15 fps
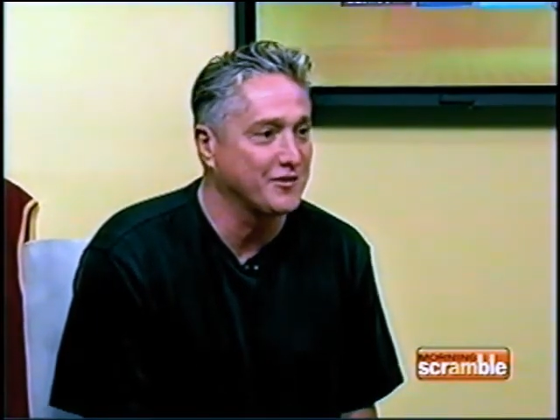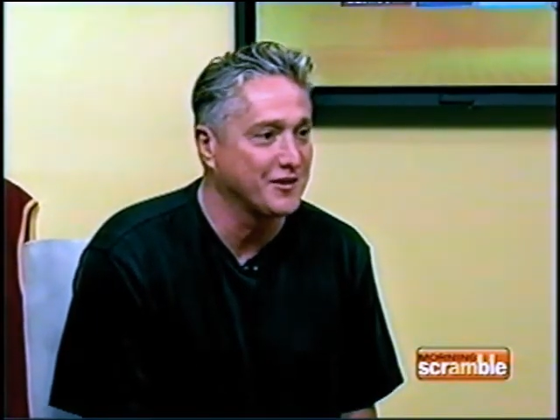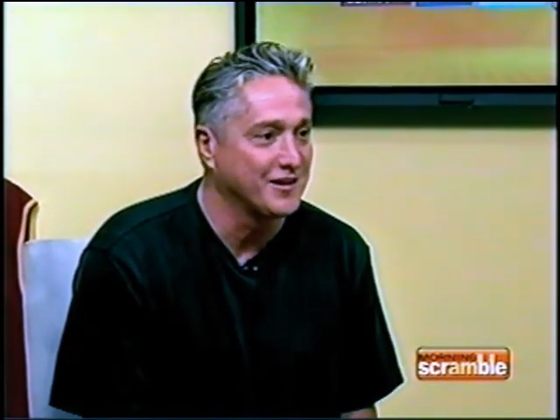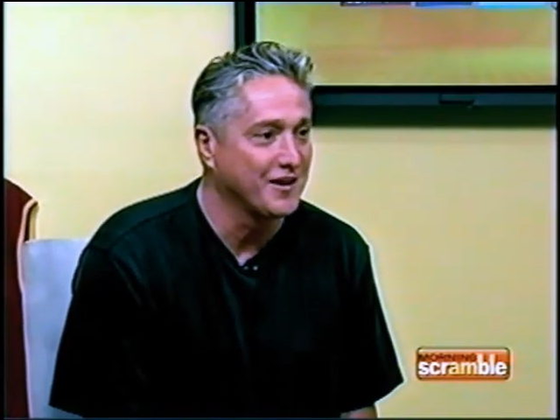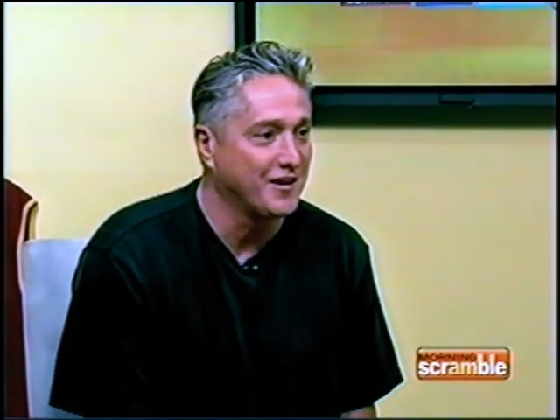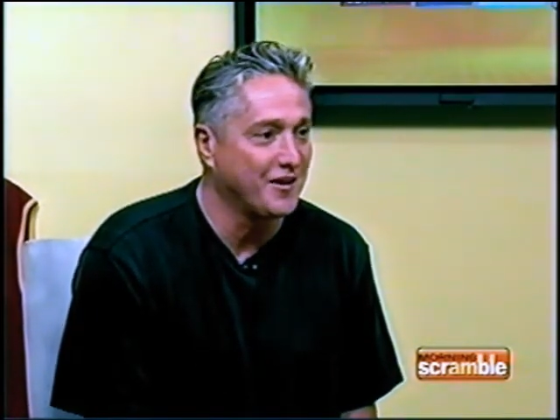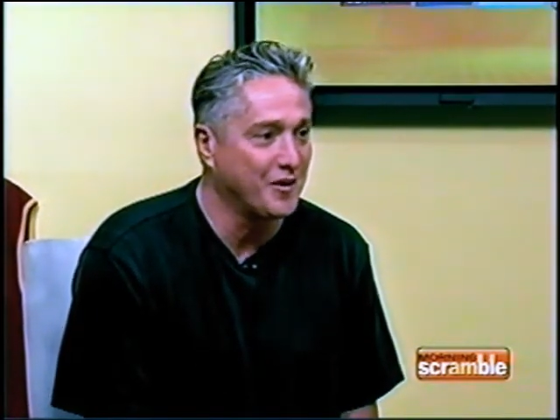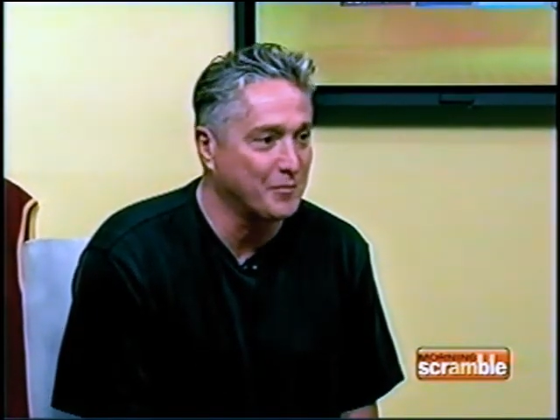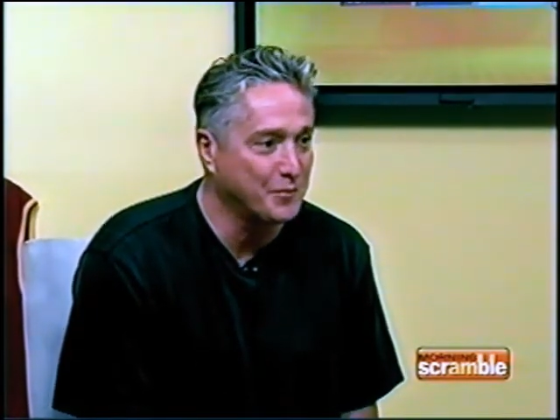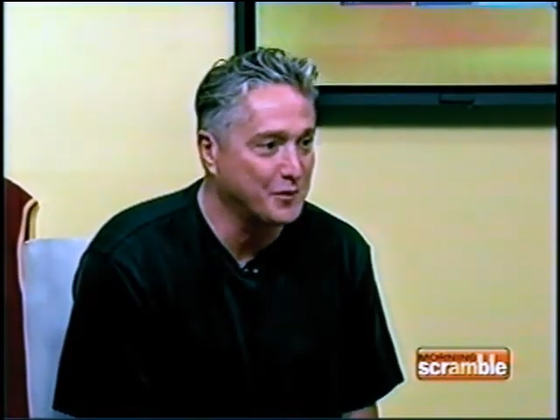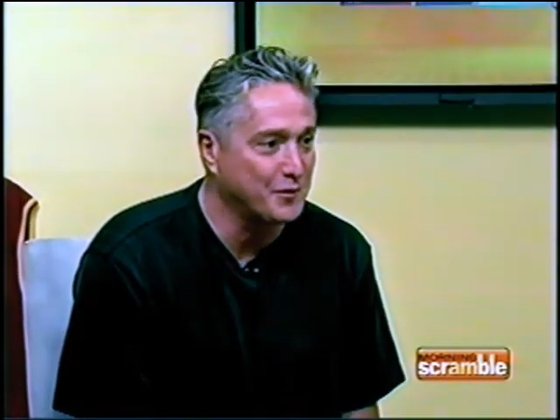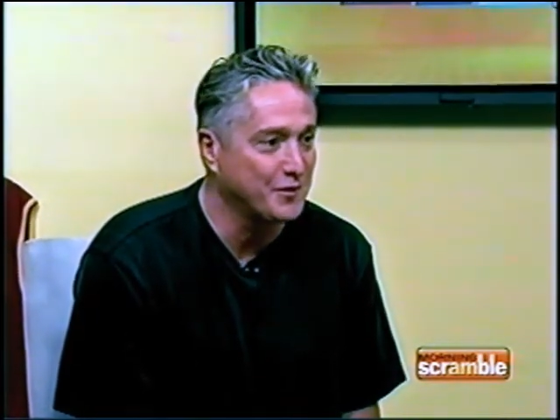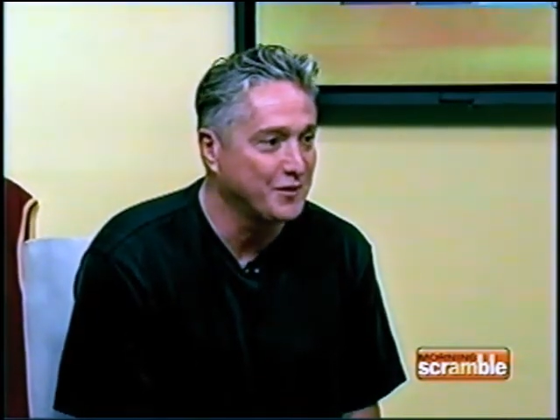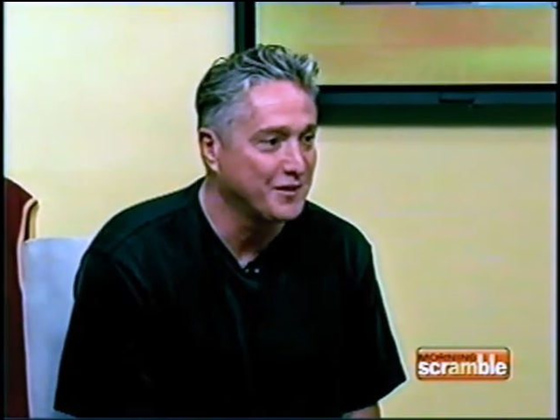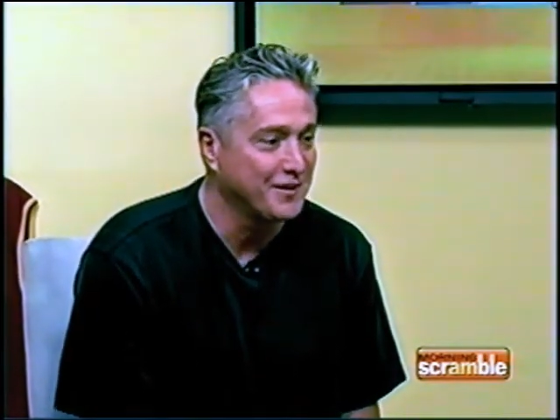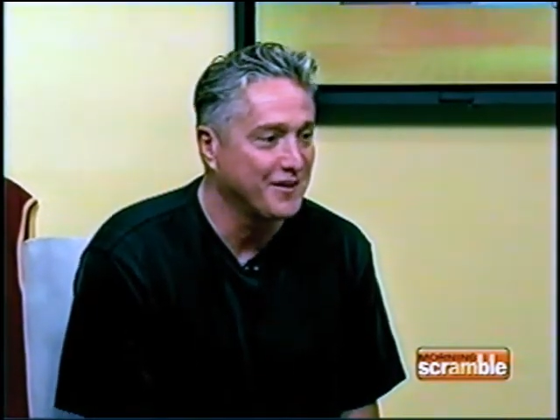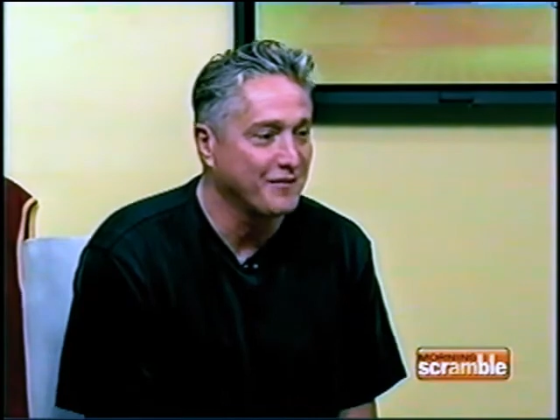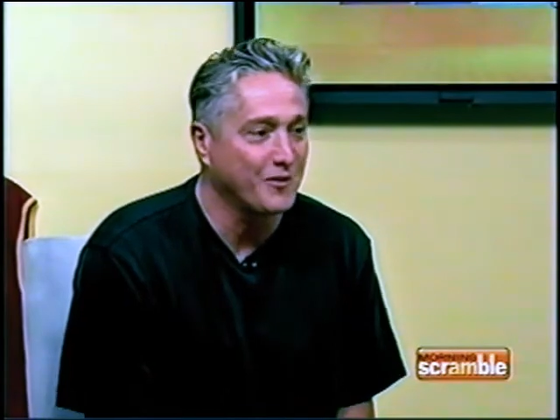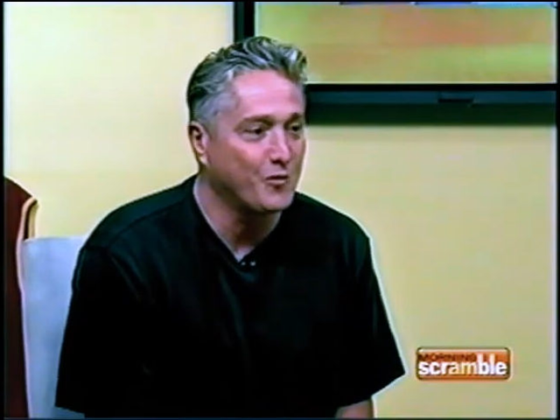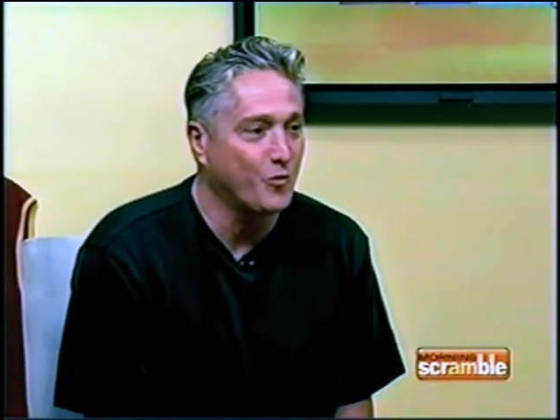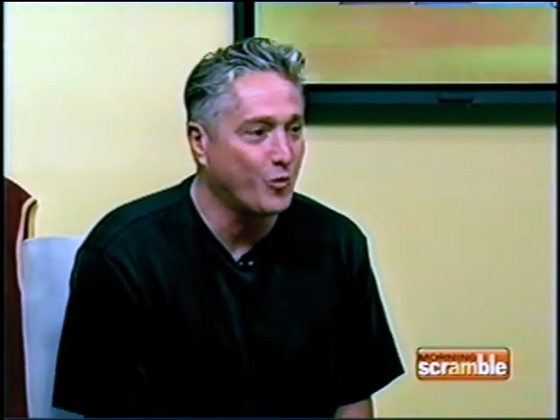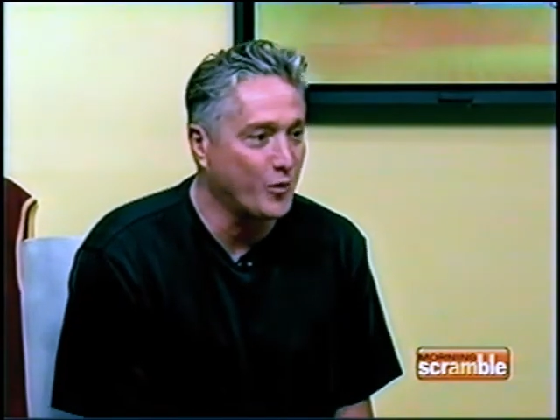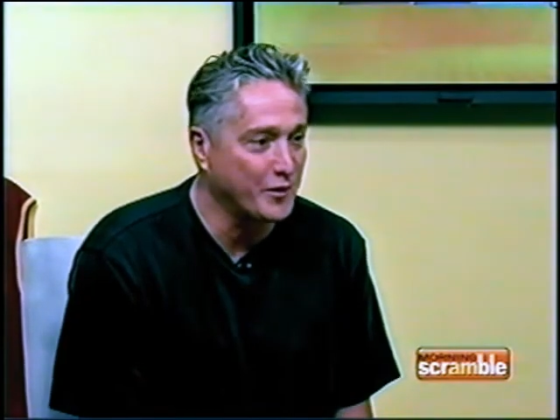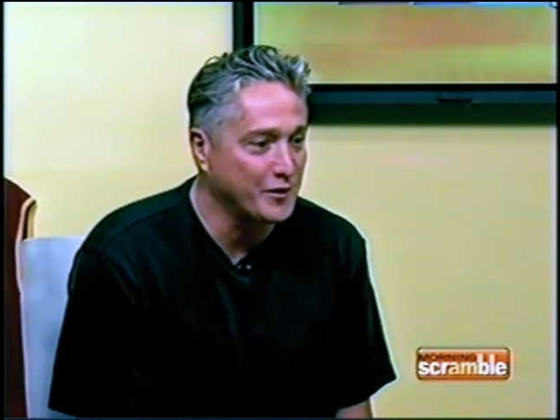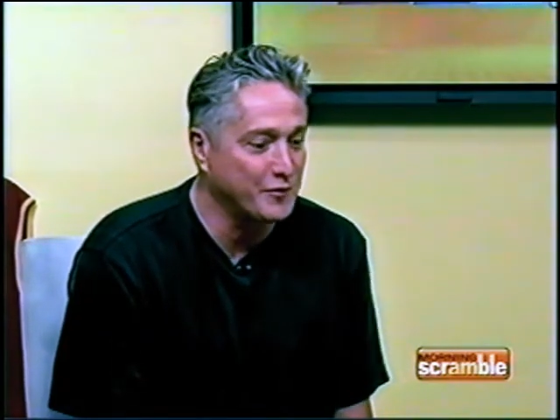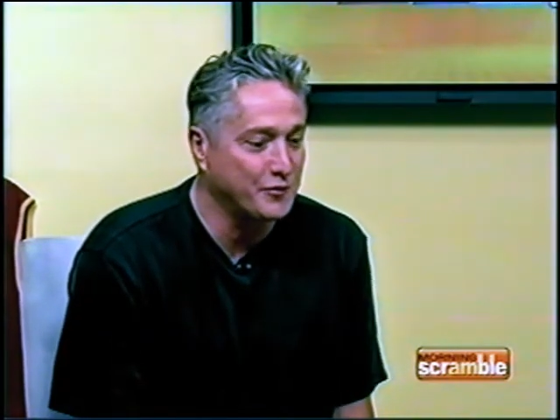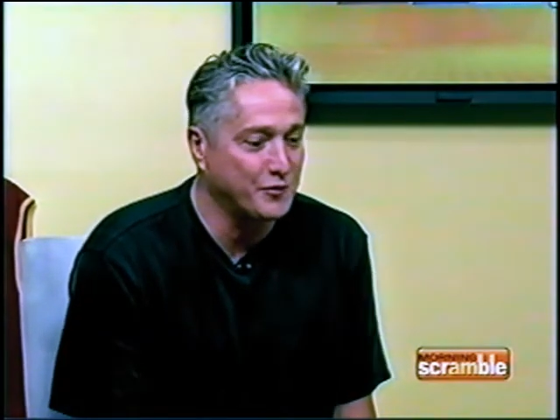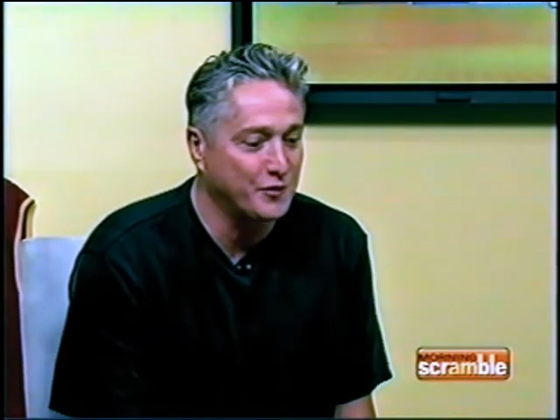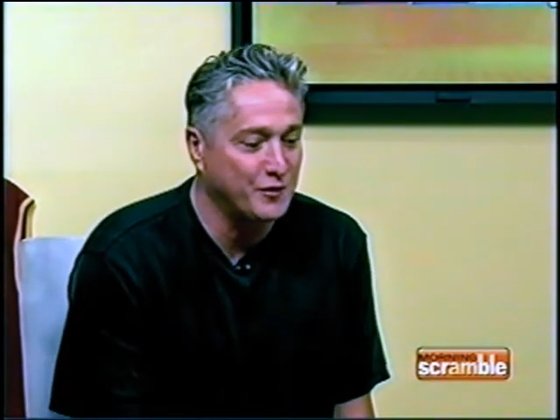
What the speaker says: humble, wonderful.